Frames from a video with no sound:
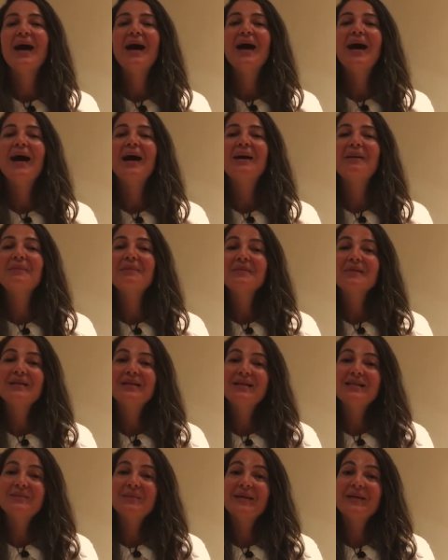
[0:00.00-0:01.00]
Um,
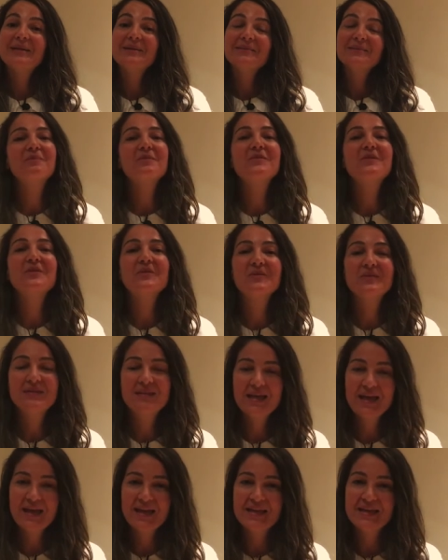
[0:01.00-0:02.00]
let's begin.
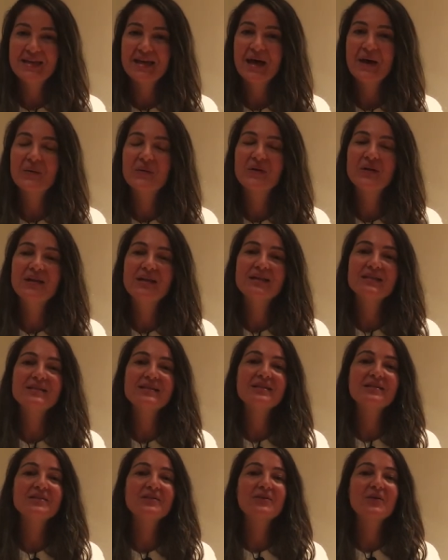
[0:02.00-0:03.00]
Today our lesson
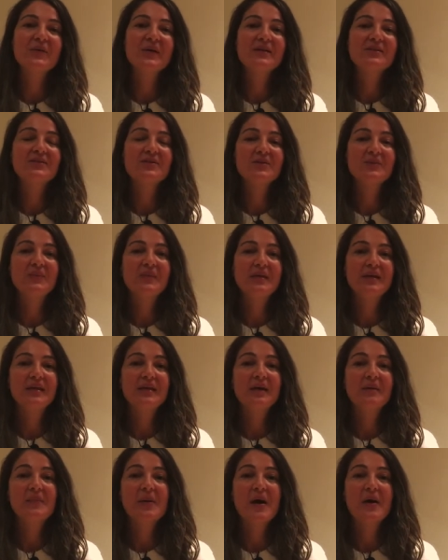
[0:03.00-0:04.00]
is going to be
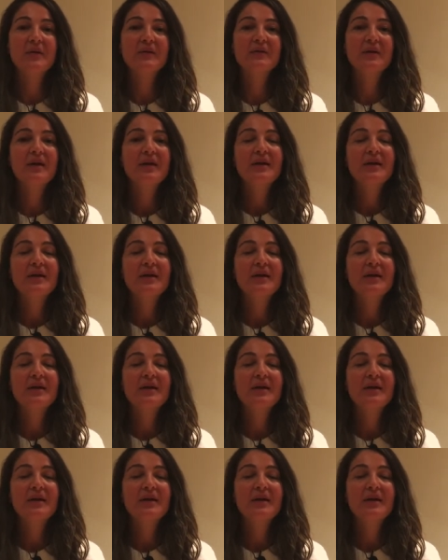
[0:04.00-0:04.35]
about